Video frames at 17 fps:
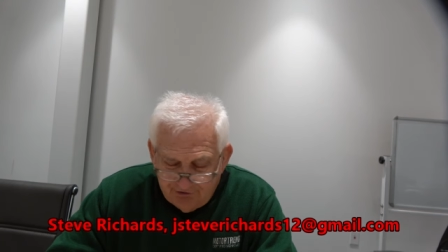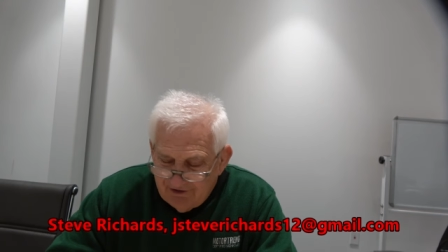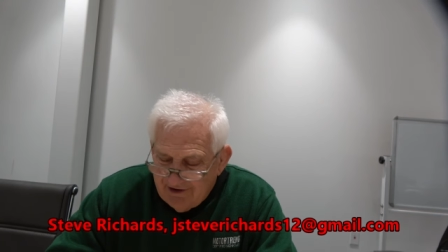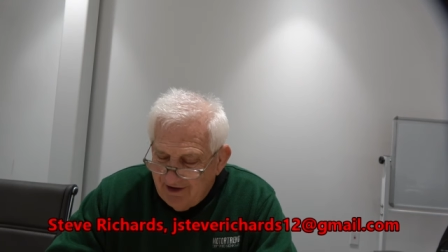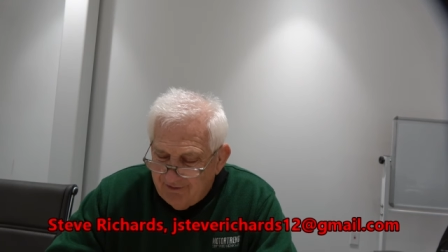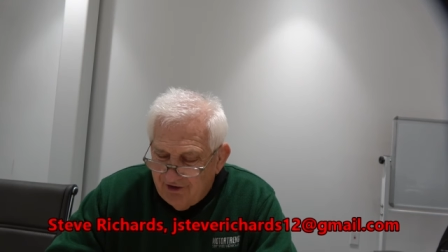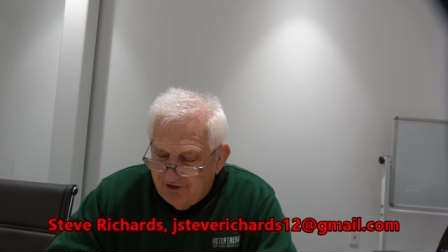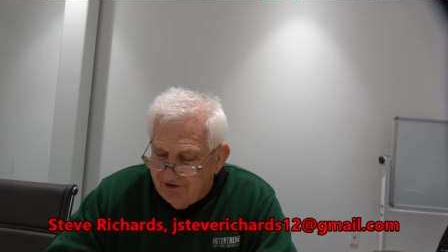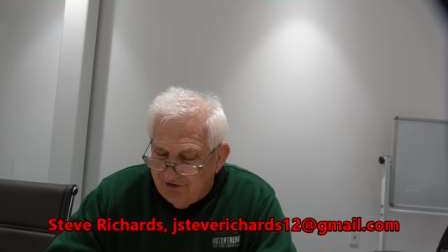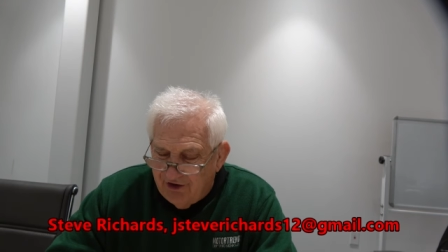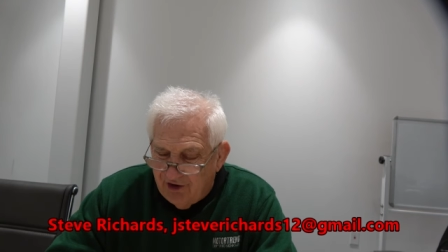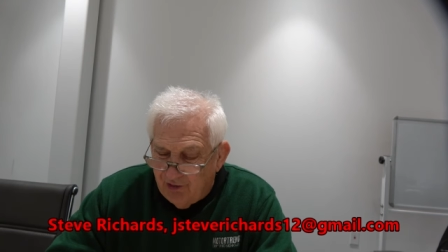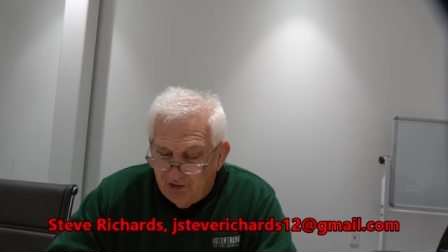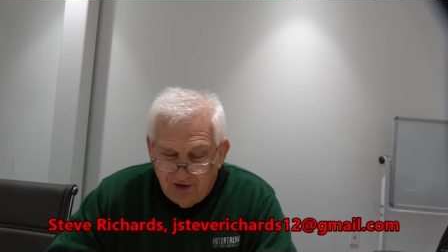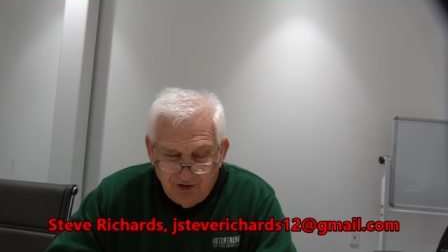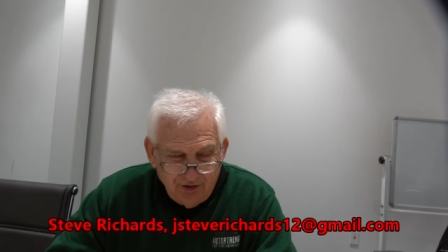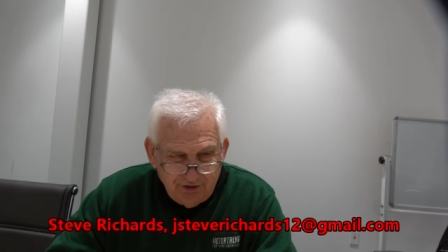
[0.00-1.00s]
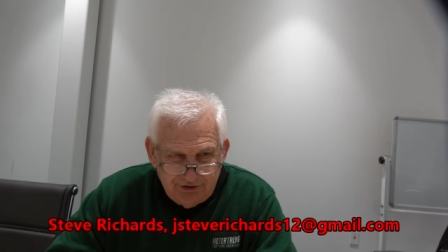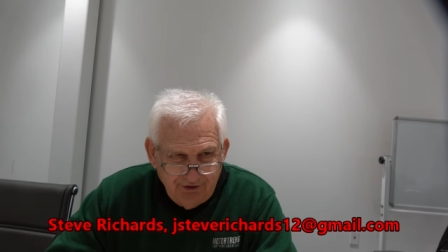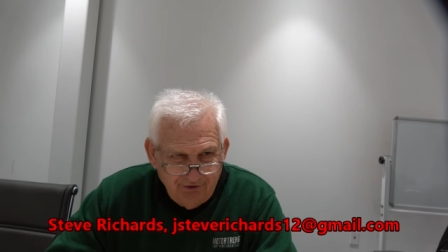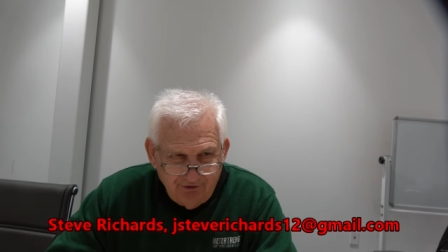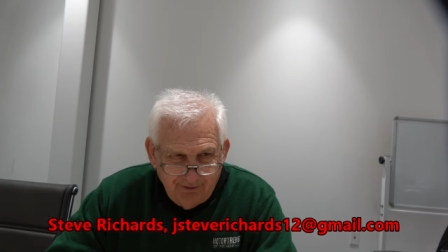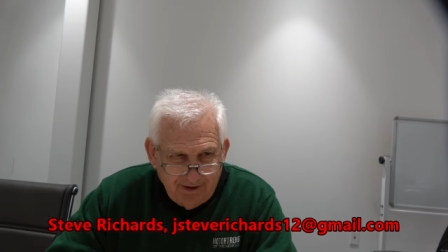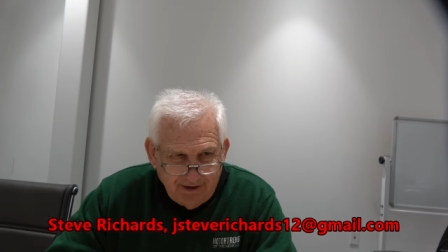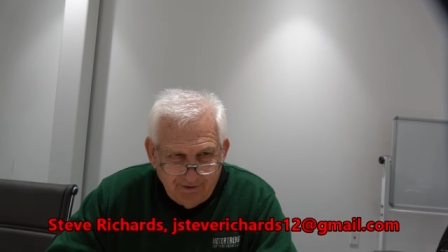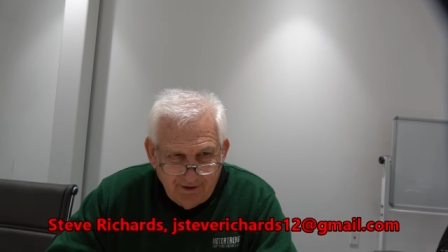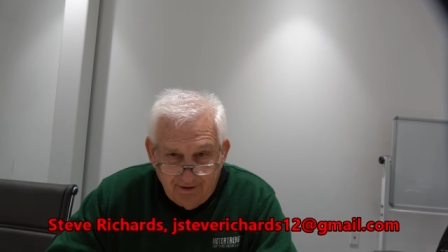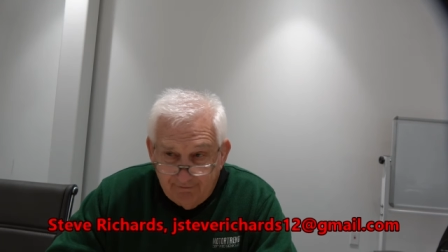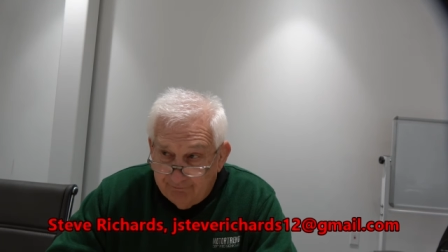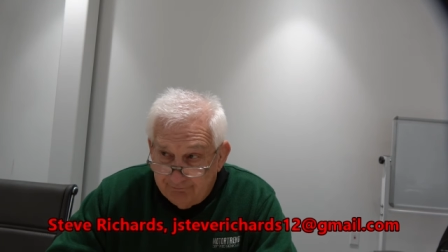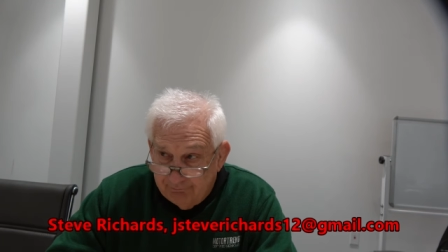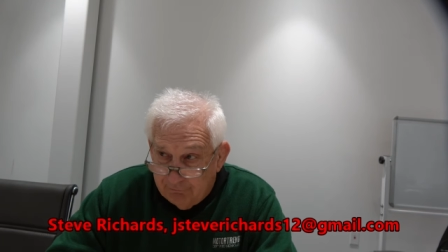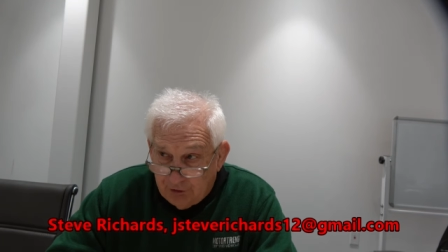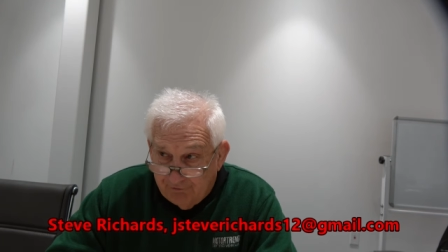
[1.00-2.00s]
Now, I'm under no illusions about
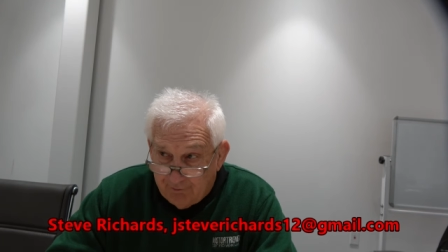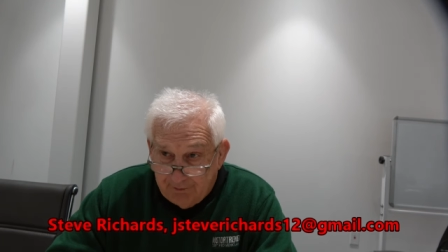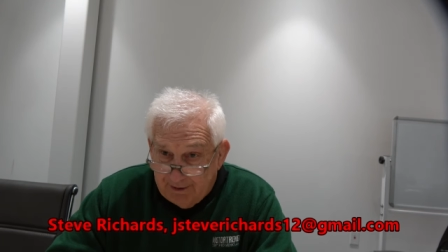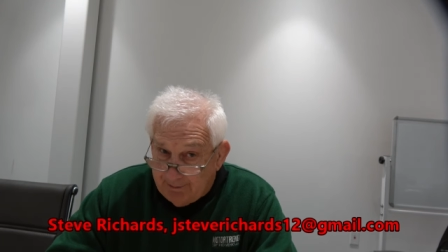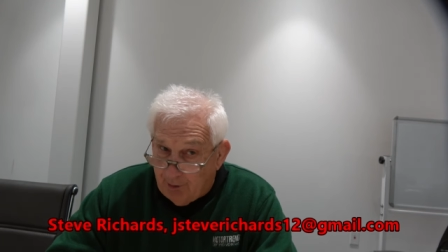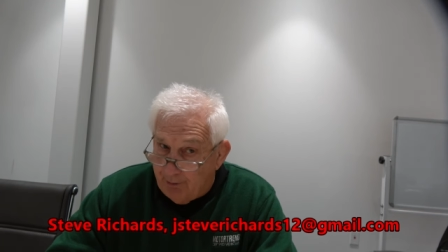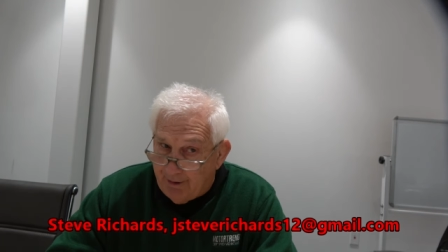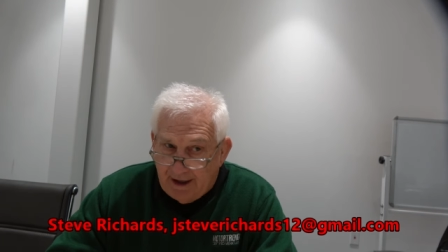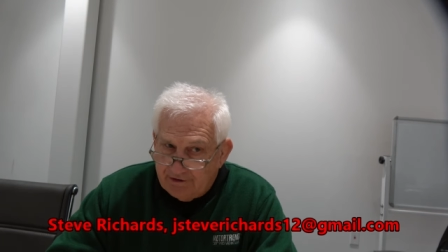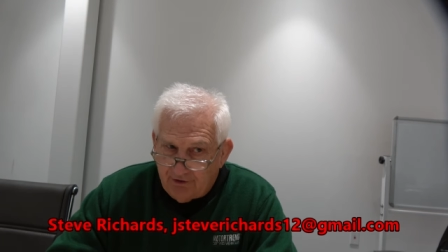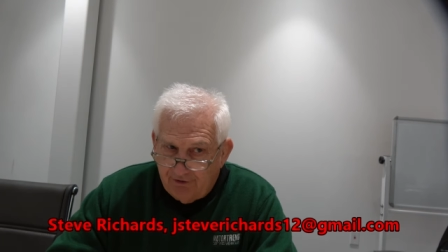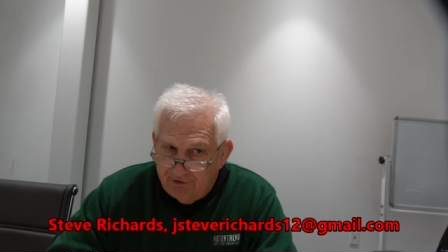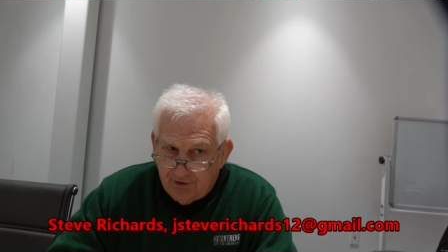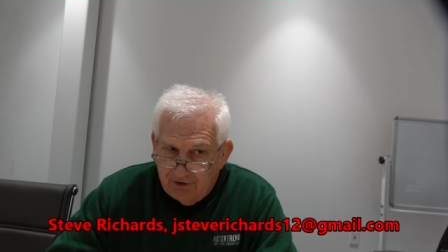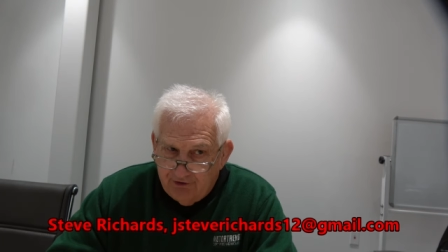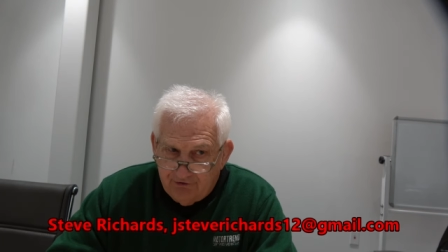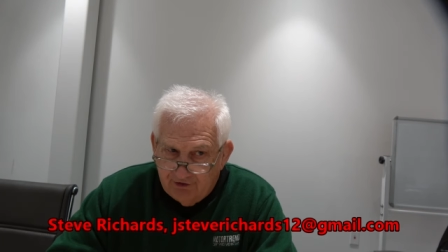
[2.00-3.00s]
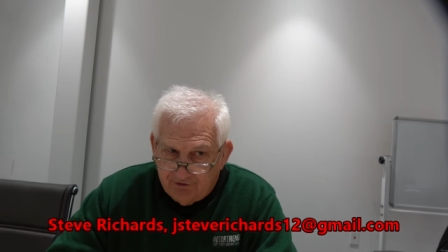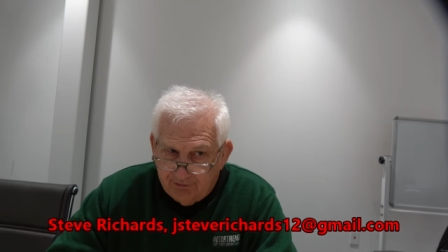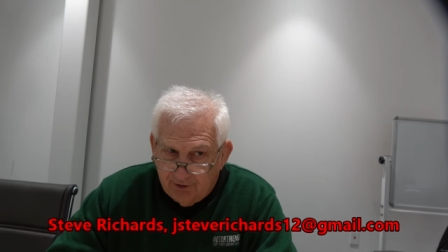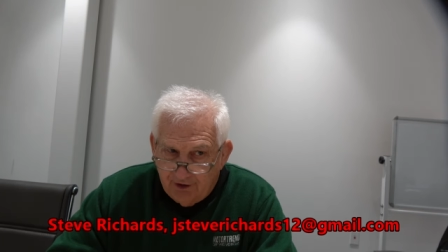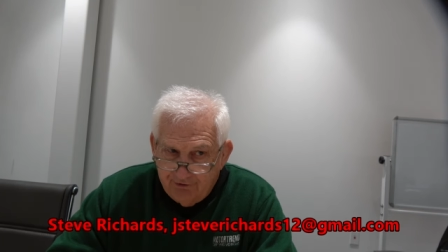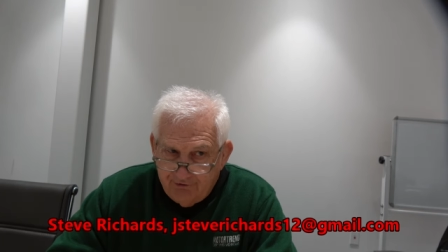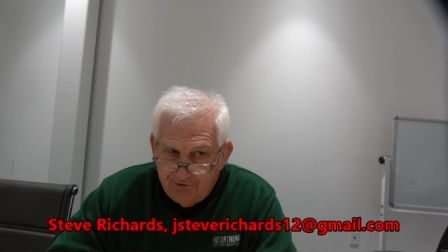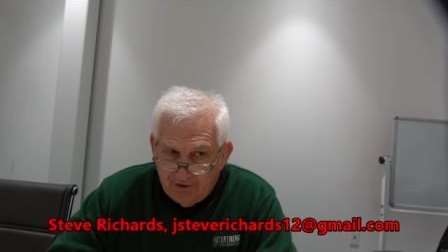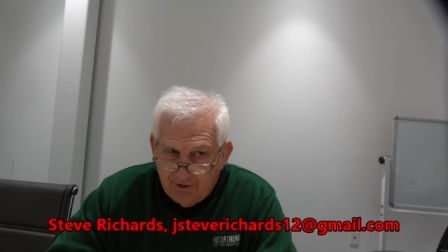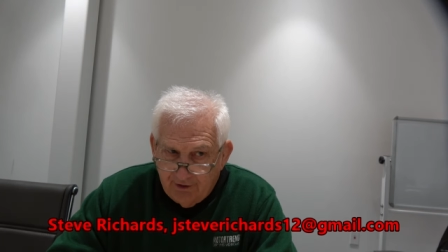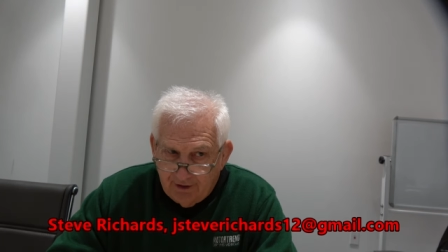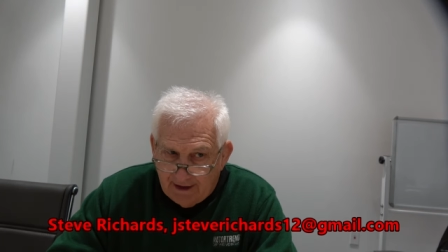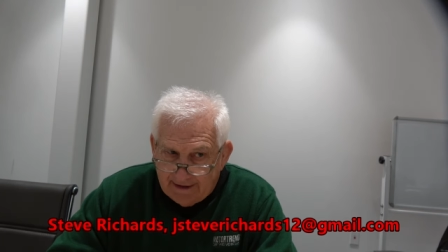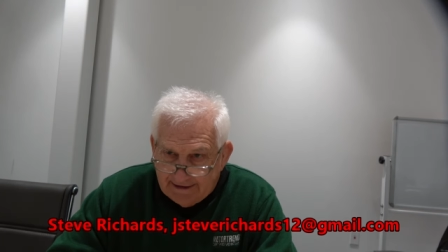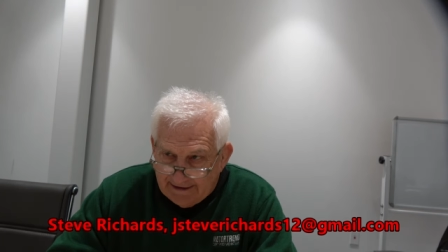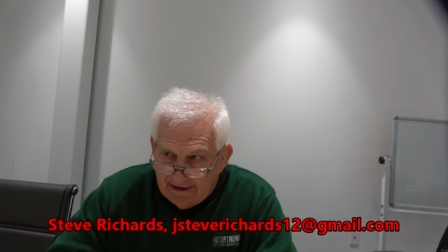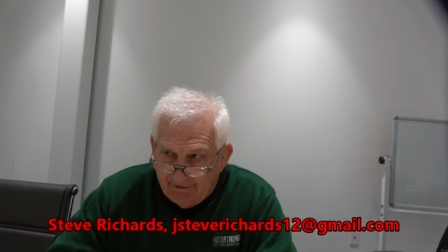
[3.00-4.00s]
moving people back to thirty-six months.
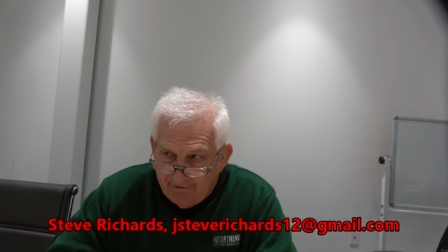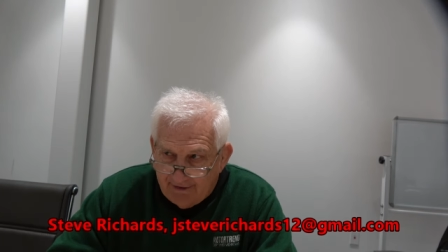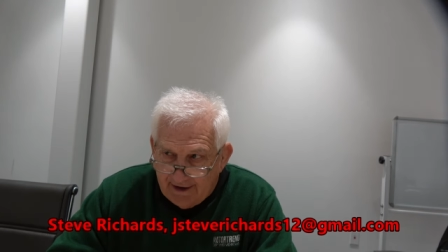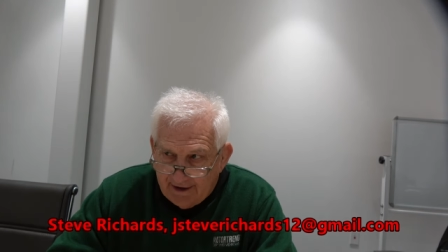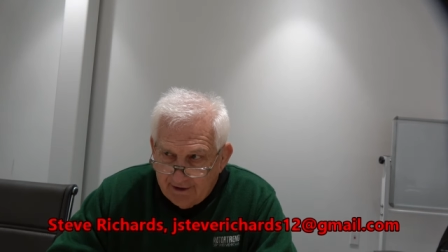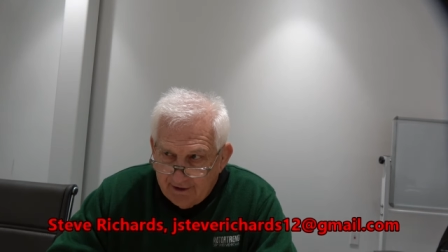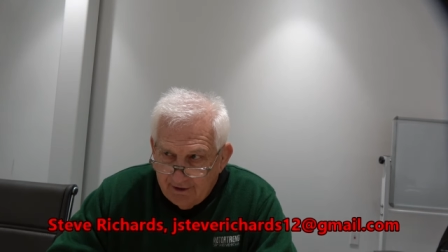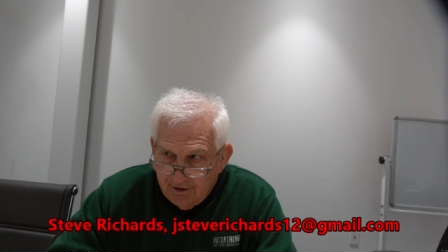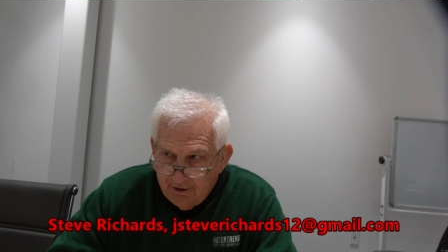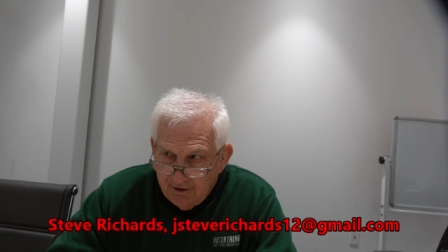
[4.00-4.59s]
I get that.